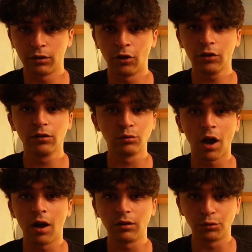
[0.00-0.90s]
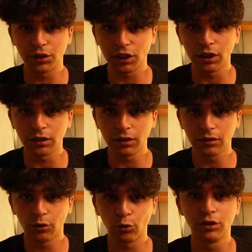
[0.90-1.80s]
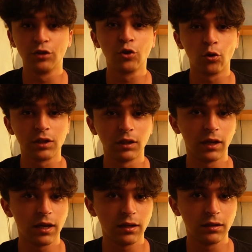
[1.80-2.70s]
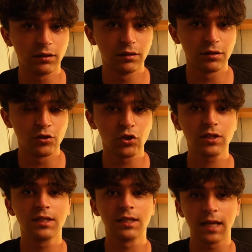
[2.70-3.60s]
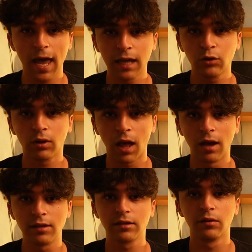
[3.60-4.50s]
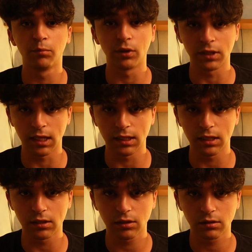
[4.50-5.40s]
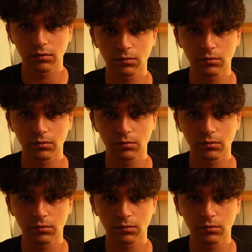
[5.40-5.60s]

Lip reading: not the raw return or the total gain, just the annualized percentage.